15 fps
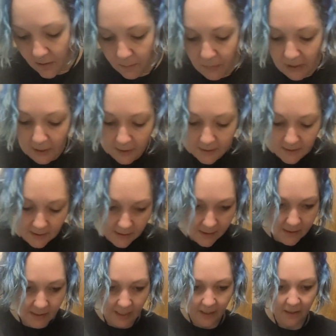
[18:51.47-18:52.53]
Because
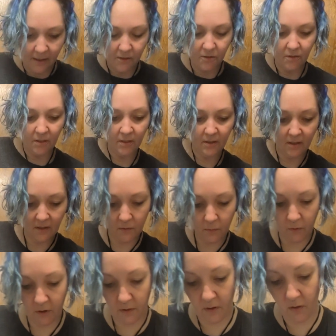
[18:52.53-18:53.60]
these, actually, this
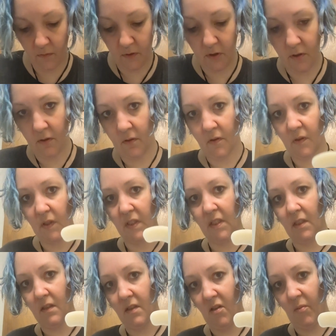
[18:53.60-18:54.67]
one, the original,
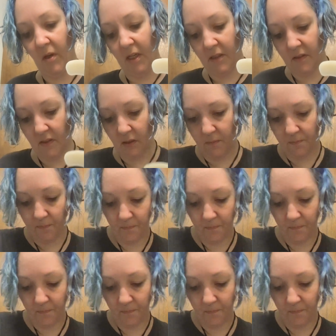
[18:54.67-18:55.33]
sticks the best.